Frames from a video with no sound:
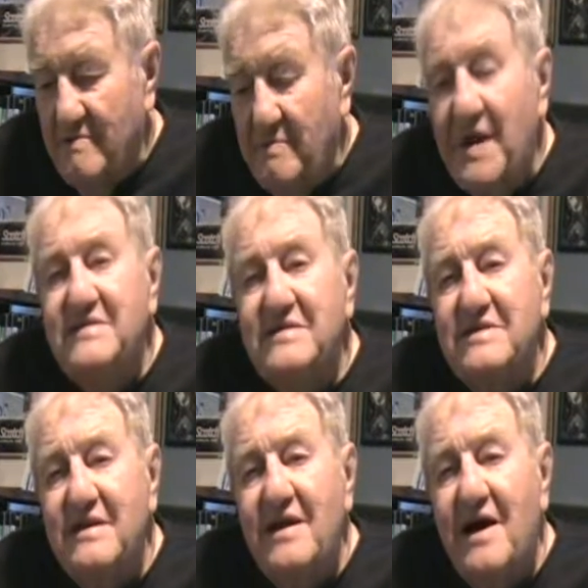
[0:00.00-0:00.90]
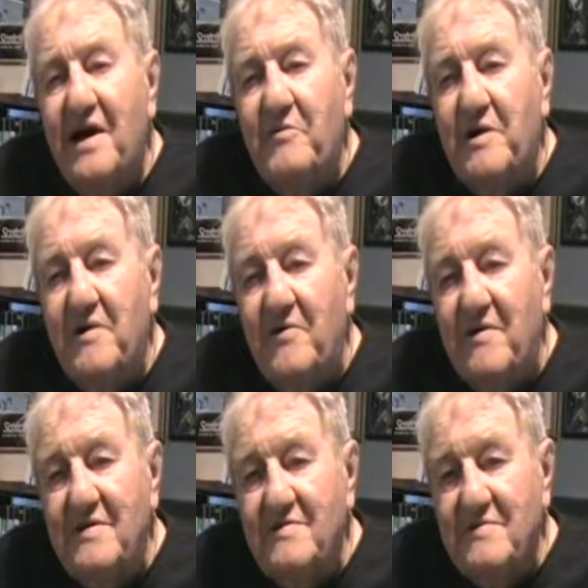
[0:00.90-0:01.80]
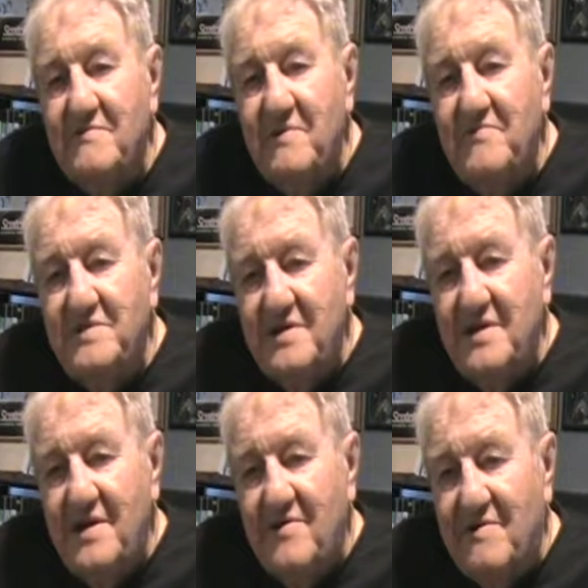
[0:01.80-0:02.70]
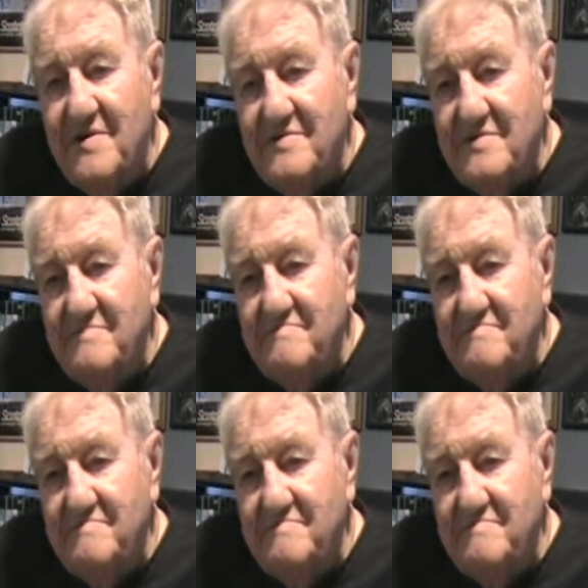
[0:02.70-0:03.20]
Mason City, Iowa chorus, River City chorus,